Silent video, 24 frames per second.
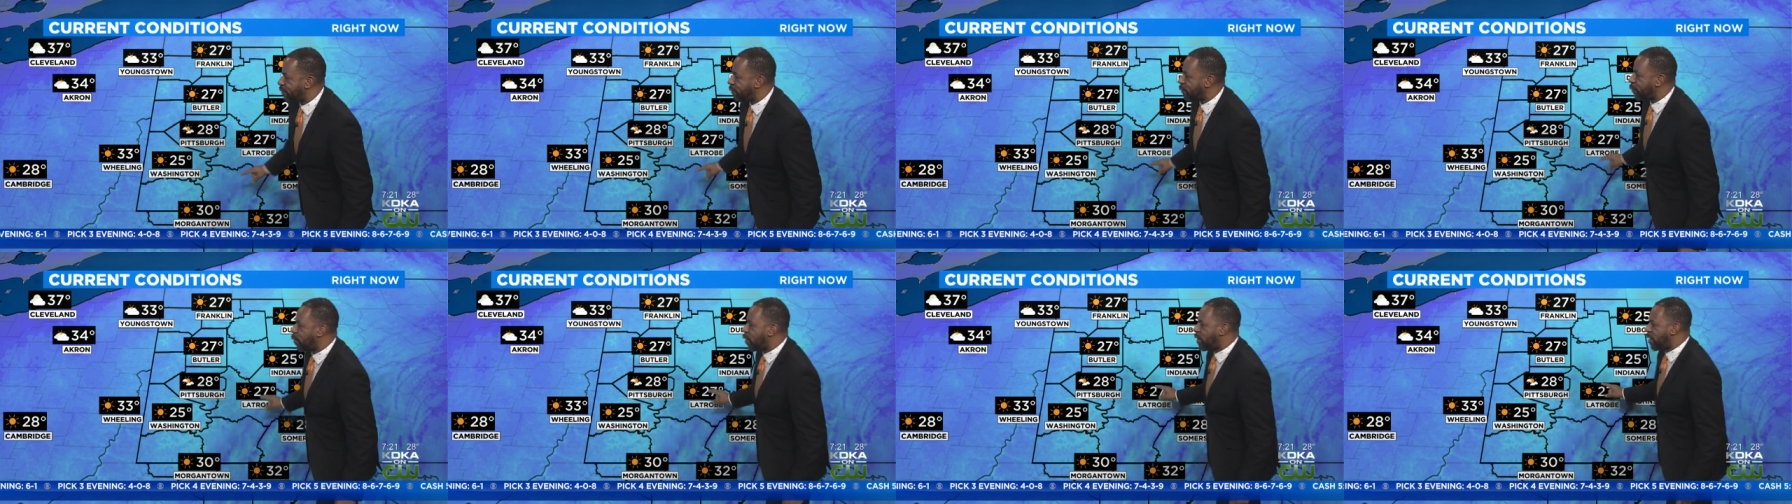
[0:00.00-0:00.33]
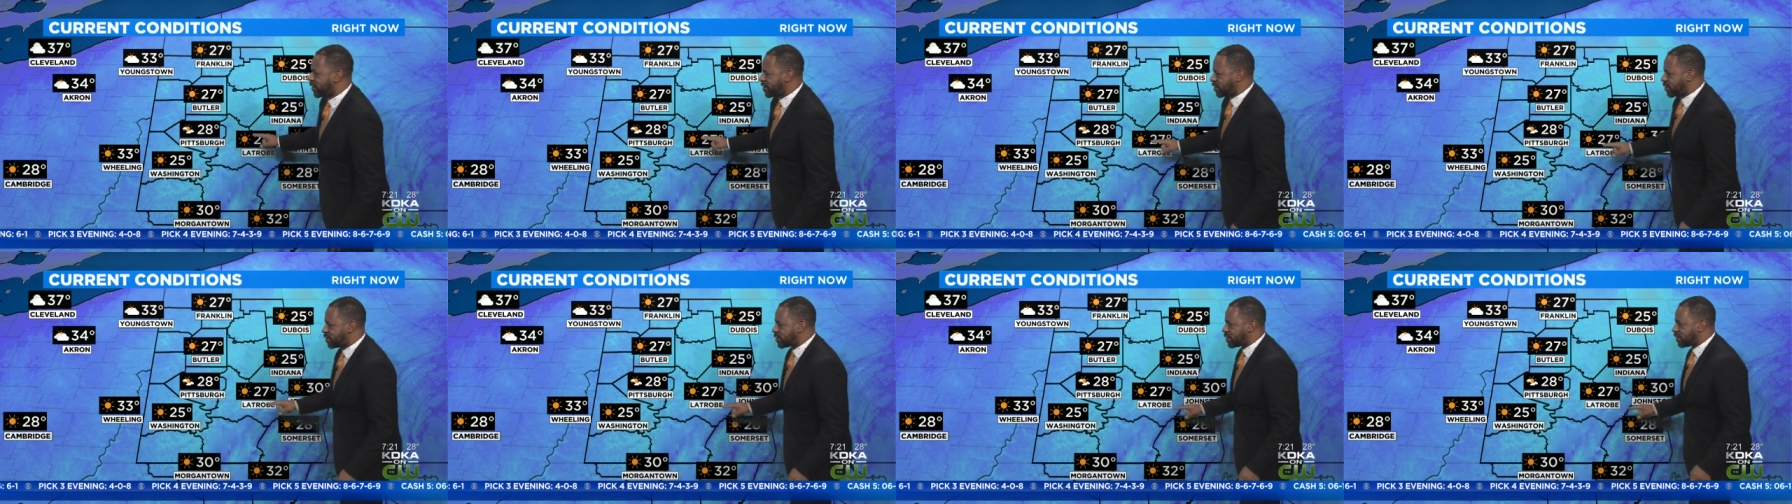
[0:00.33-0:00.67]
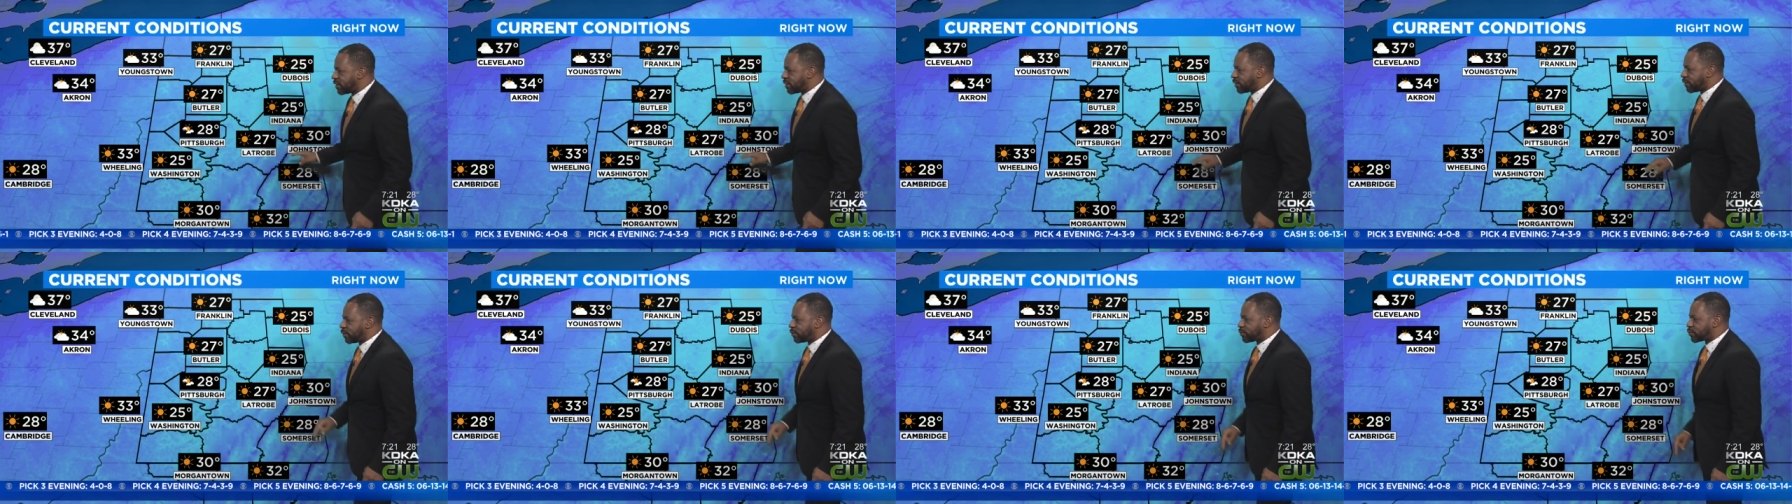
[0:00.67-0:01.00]
in Washington
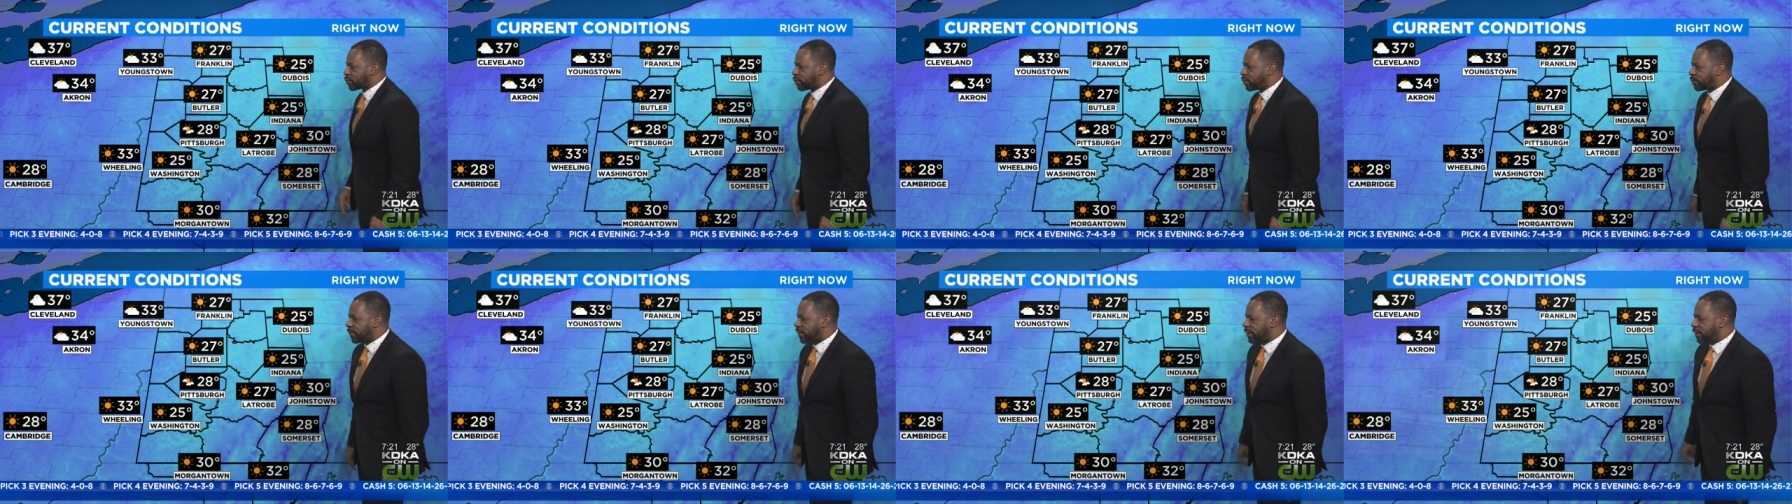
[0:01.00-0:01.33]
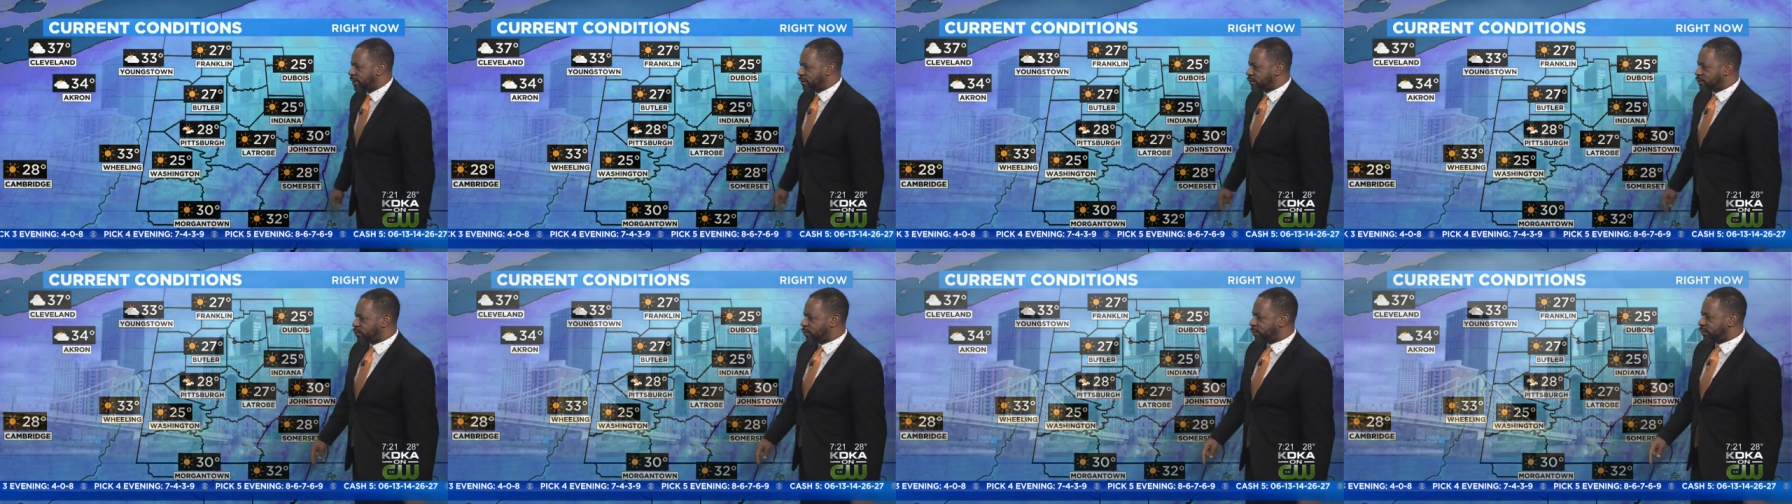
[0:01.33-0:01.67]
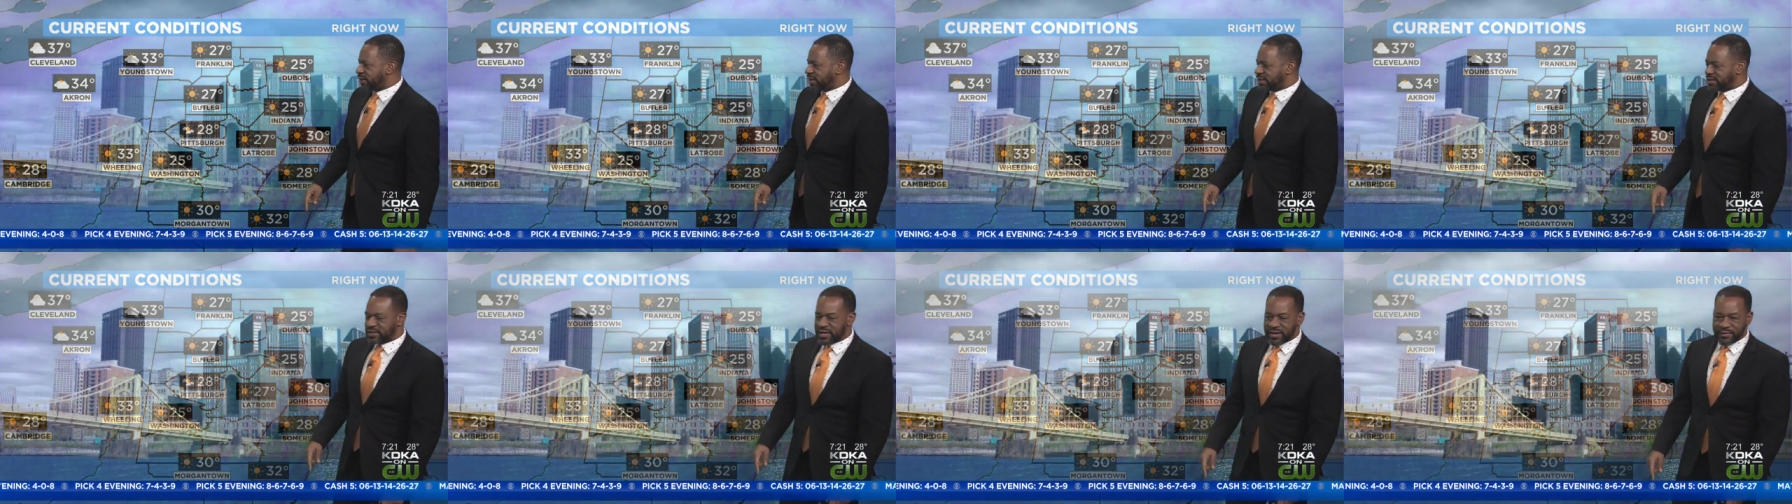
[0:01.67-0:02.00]
and Latrobe area
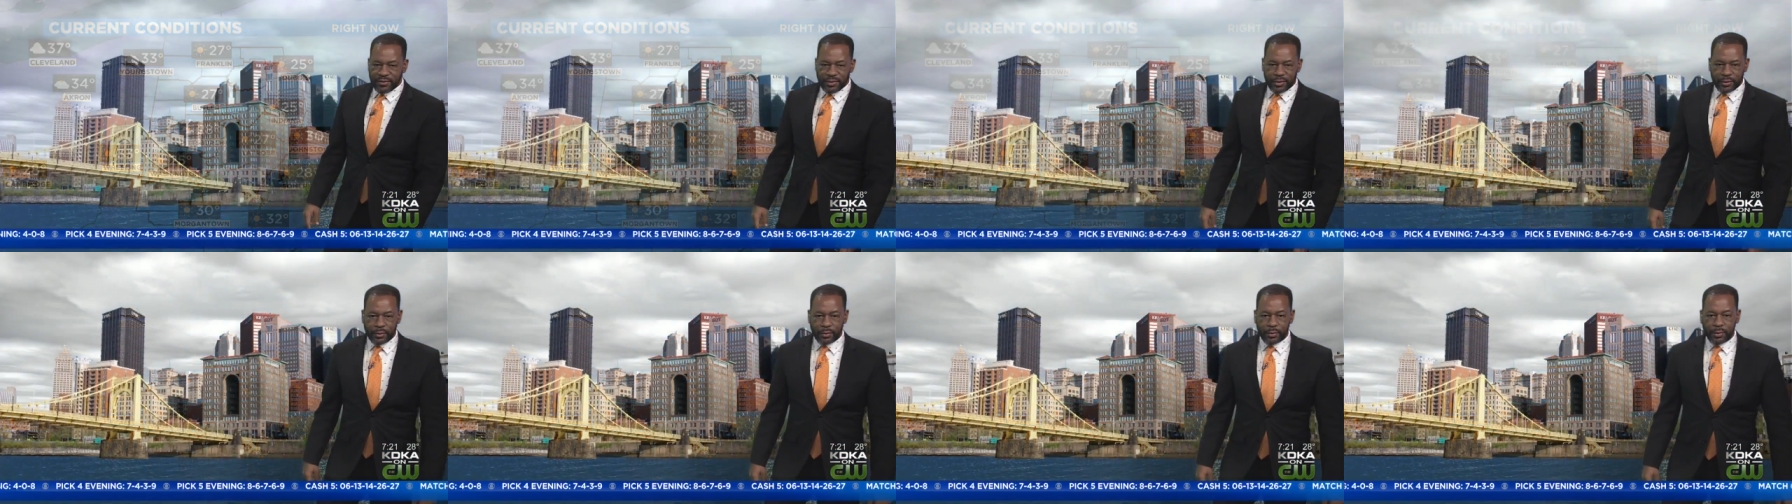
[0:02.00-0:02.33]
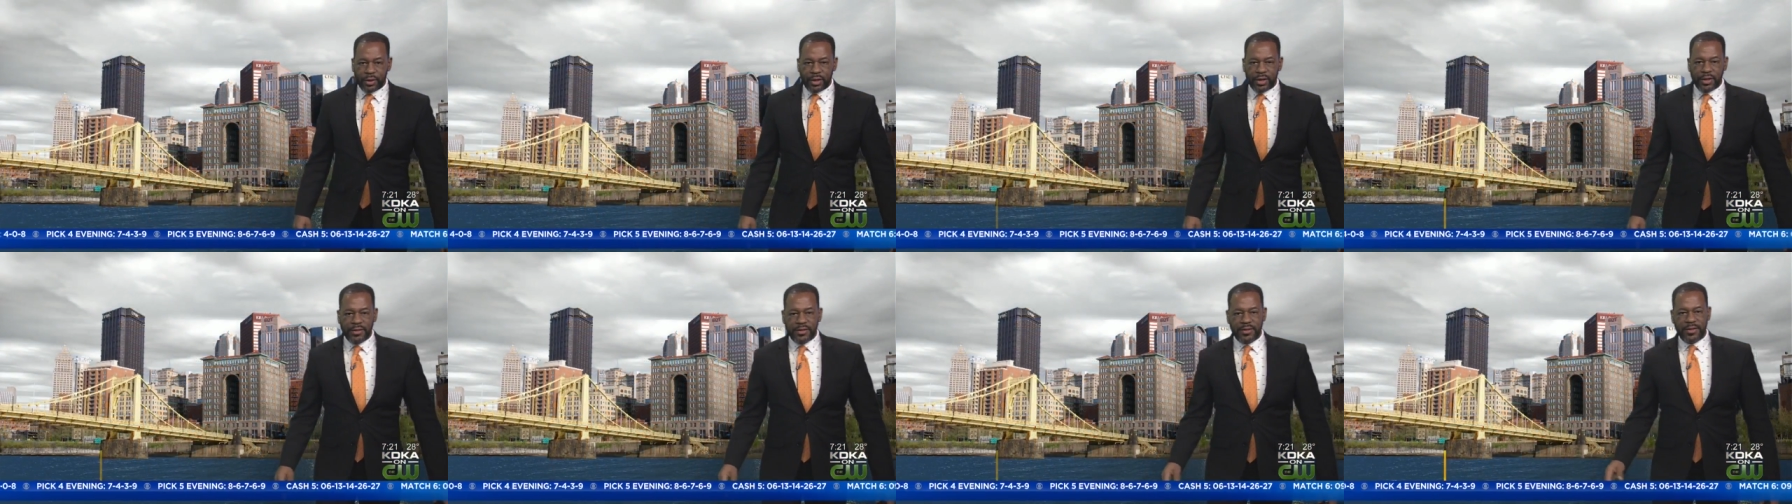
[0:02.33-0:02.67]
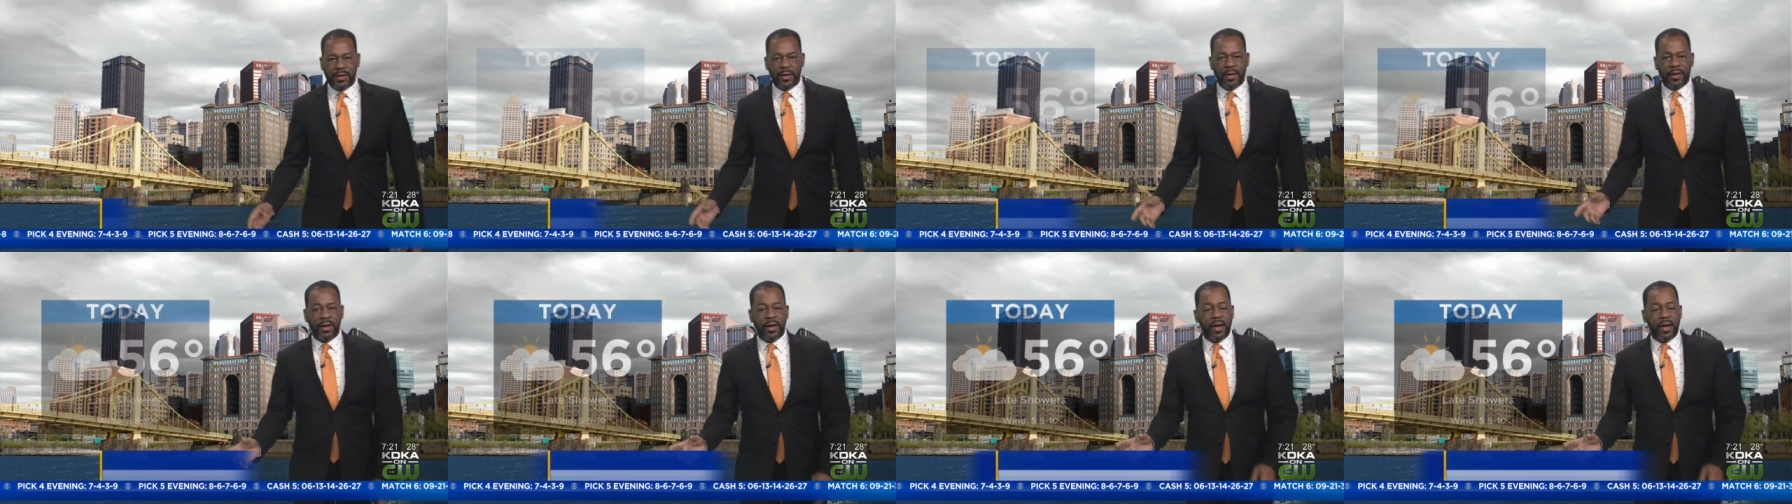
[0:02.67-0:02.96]
27 degrees.